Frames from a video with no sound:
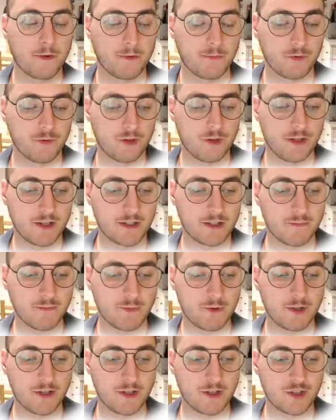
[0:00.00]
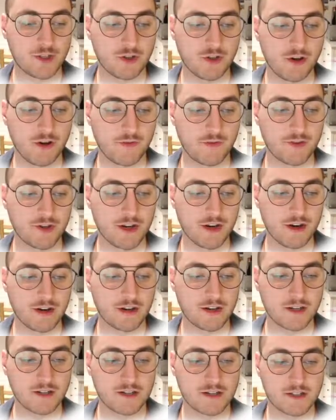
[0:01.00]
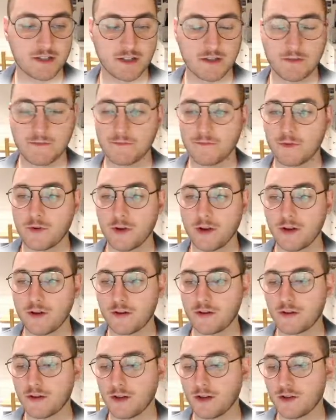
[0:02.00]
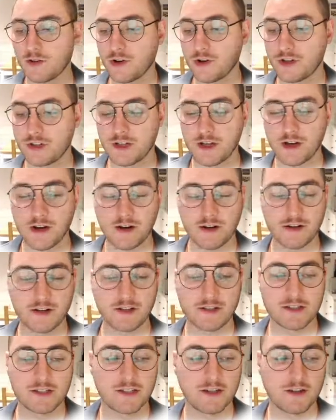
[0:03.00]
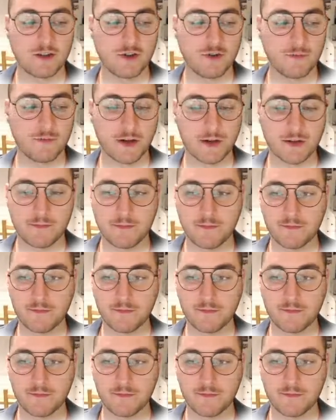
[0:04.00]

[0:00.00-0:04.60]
predict potential off-targets and on-targets that you might